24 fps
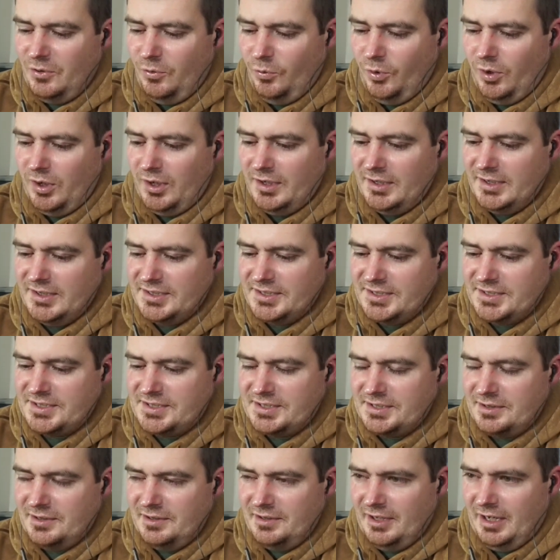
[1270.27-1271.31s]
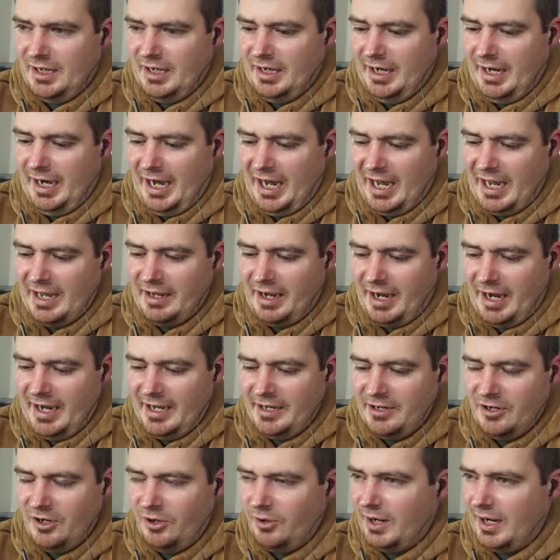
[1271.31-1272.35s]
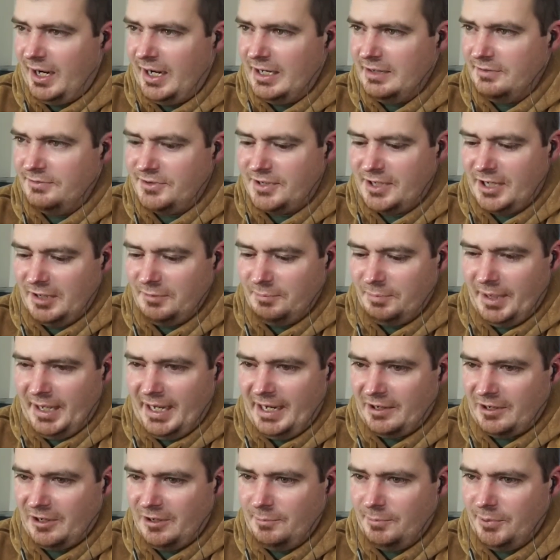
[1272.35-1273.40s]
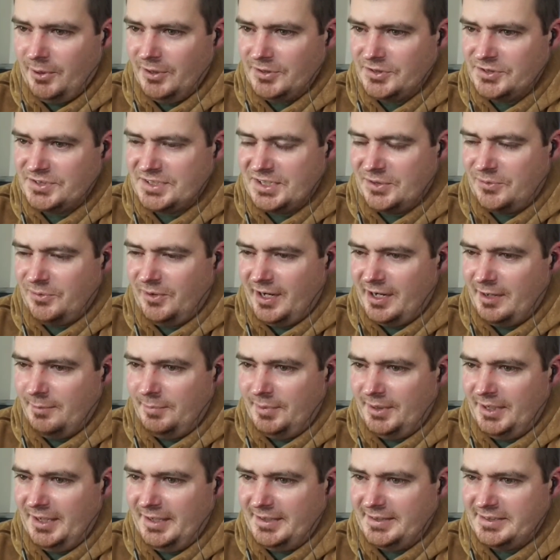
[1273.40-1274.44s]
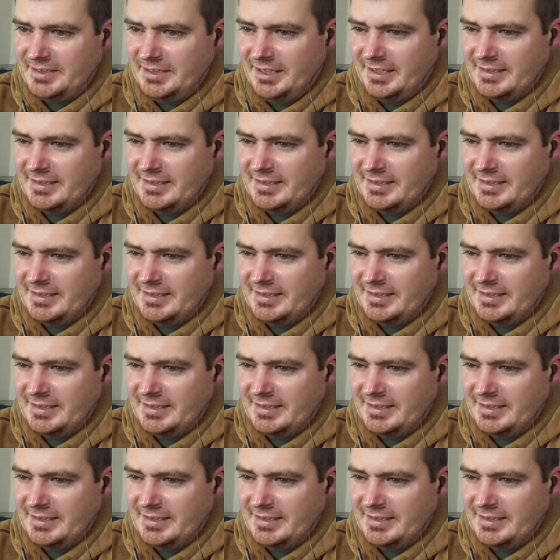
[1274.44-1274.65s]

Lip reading: was I know I've cut back on purchasing quite a bit.